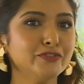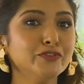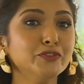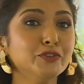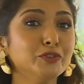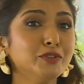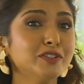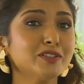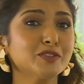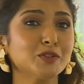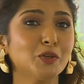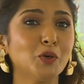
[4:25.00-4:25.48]

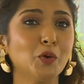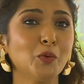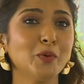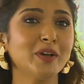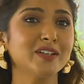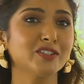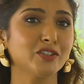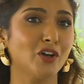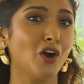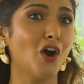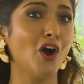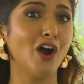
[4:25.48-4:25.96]
food is
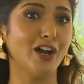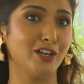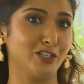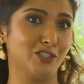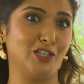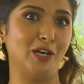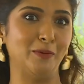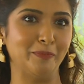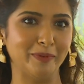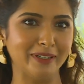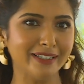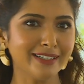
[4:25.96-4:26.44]
always a hot
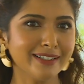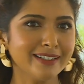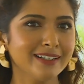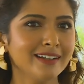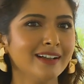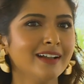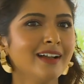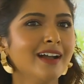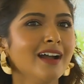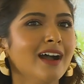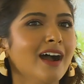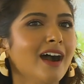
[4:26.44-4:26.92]
topic.
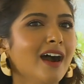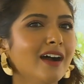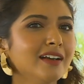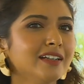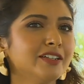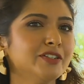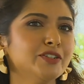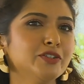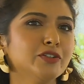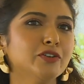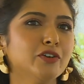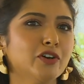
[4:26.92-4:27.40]
How
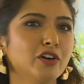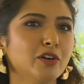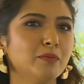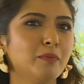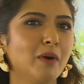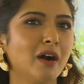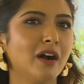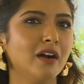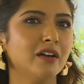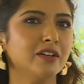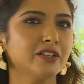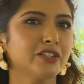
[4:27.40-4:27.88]
did you go
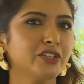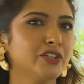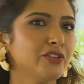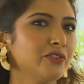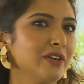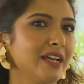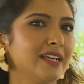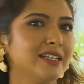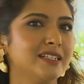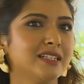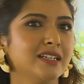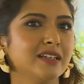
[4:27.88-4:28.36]
about
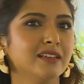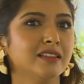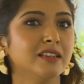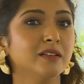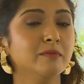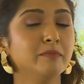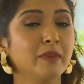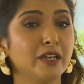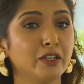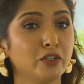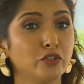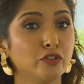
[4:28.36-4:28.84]
curating the
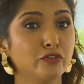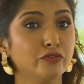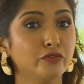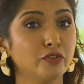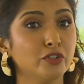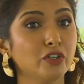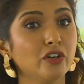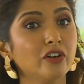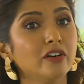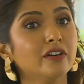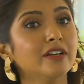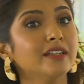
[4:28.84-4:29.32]
menu for
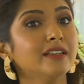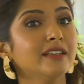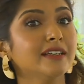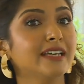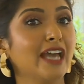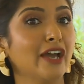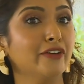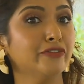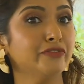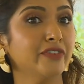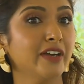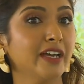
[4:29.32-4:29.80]
not only the
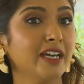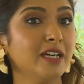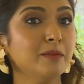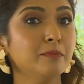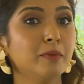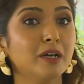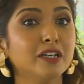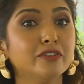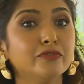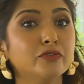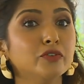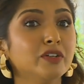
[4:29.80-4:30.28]
cafe,
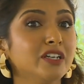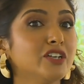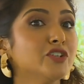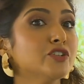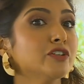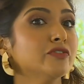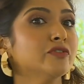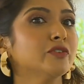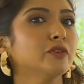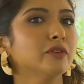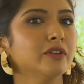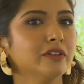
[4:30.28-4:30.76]
but for each
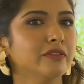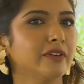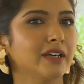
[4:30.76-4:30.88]
of your